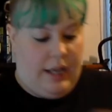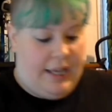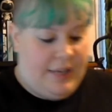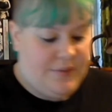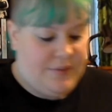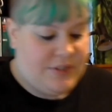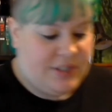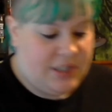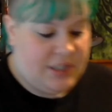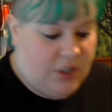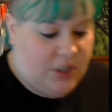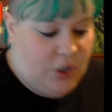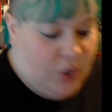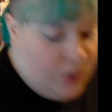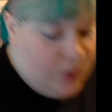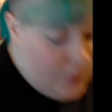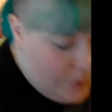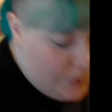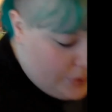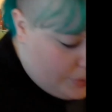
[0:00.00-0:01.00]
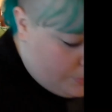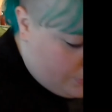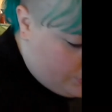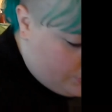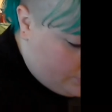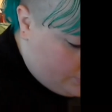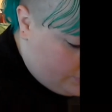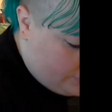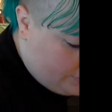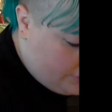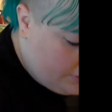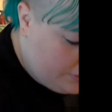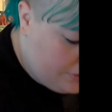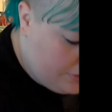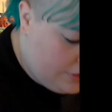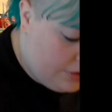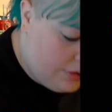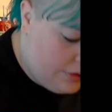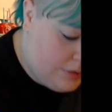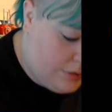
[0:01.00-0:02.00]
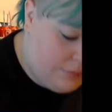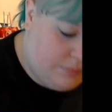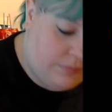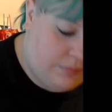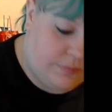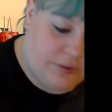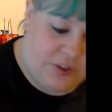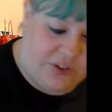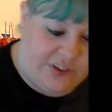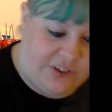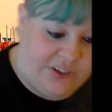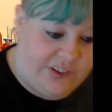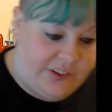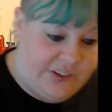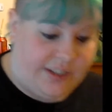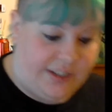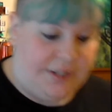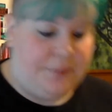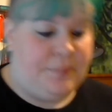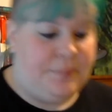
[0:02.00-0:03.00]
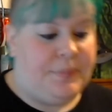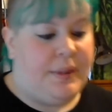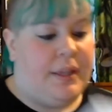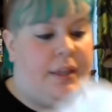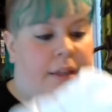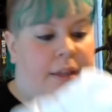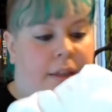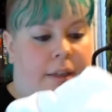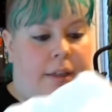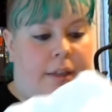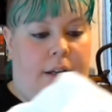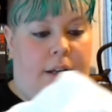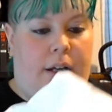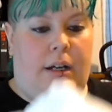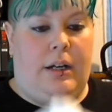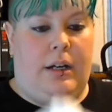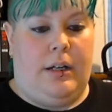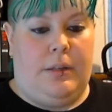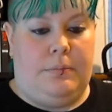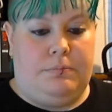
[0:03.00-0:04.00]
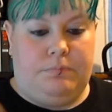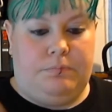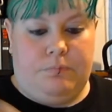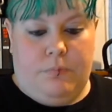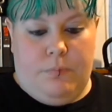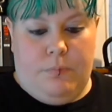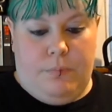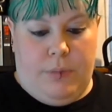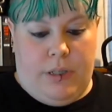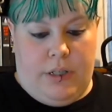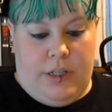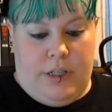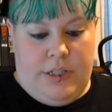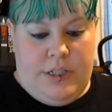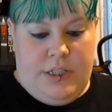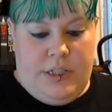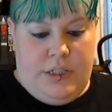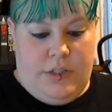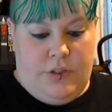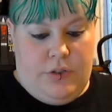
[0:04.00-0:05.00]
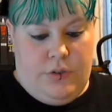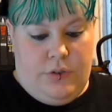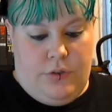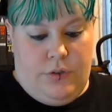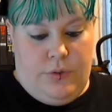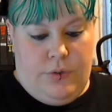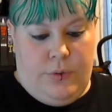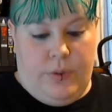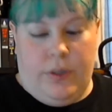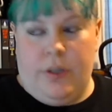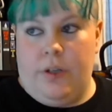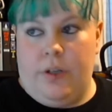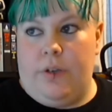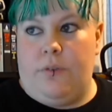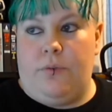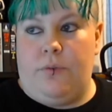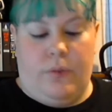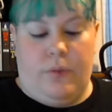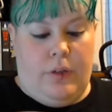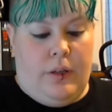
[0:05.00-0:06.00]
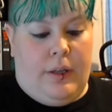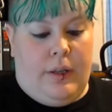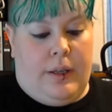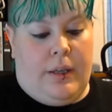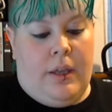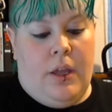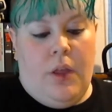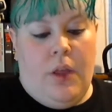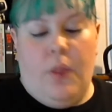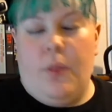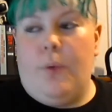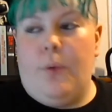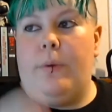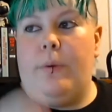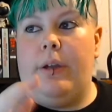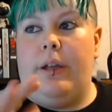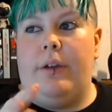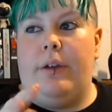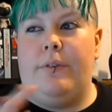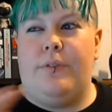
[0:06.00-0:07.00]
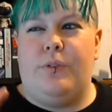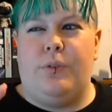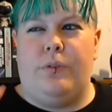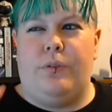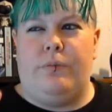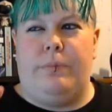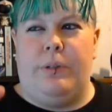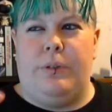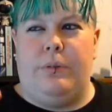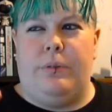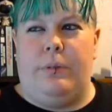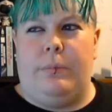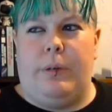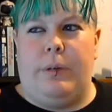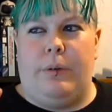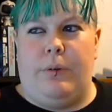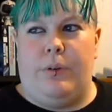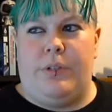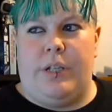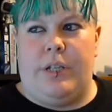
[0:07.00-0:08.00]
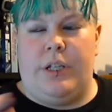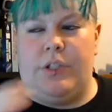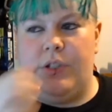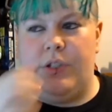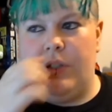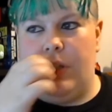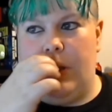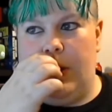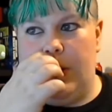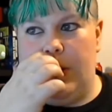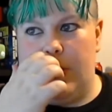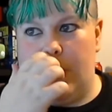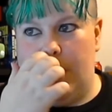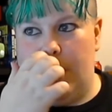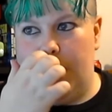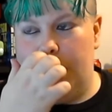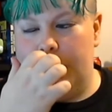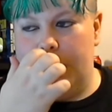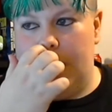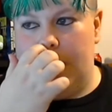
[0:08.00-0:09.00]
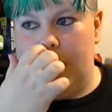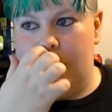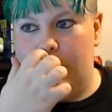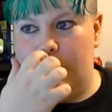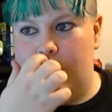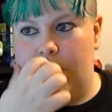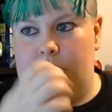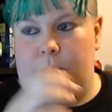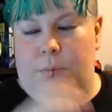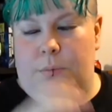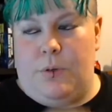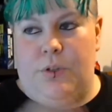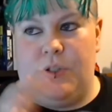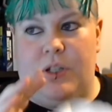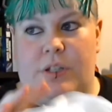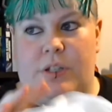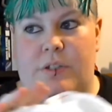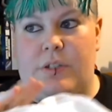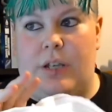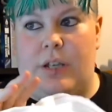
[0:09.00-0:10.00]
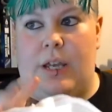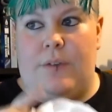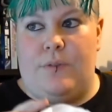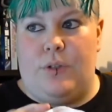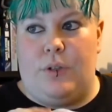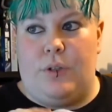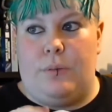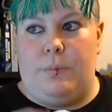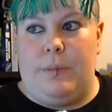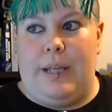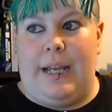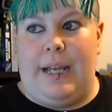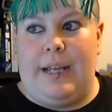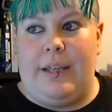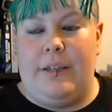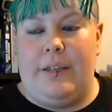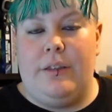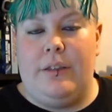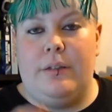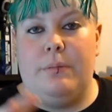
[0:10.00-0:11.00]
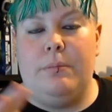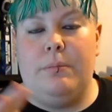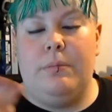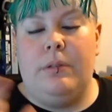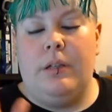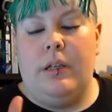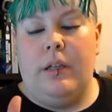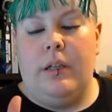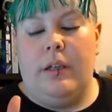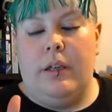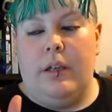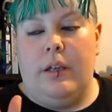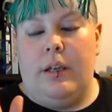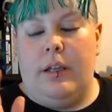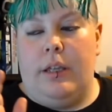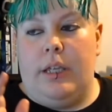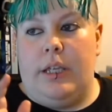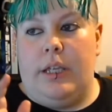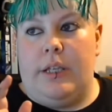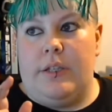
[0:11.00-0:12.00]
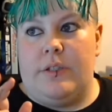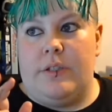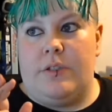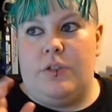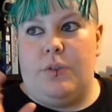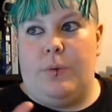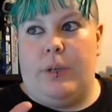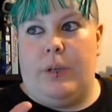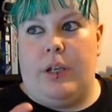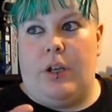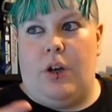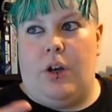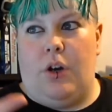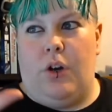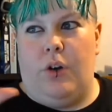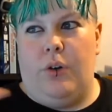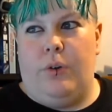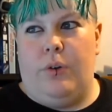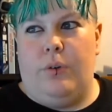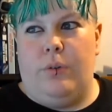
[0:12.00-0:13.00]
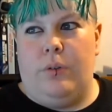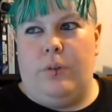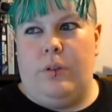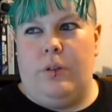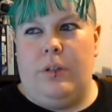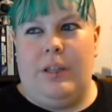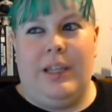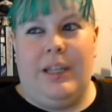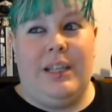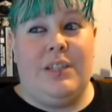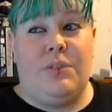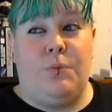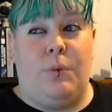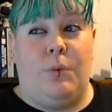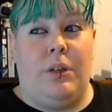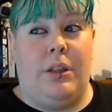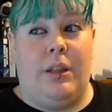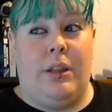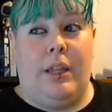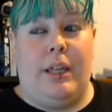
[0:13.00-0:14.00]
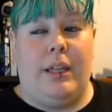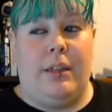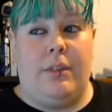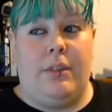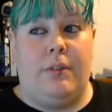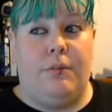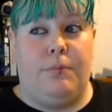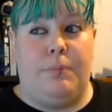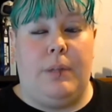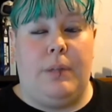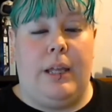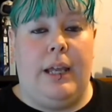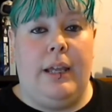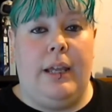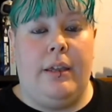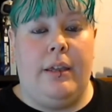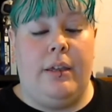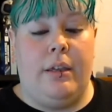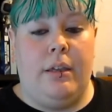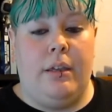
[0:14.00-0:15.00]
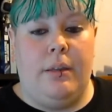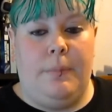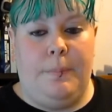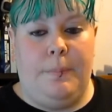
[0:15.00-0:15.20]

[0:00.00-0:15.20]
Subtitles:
I haven't done a whole lot more on it, I'm not gonna lie. But I did do, like, the way I've sort of been doing my rotation the last couple of days with the projects that have a lot of black in them, is doing a whole, at least one length of black,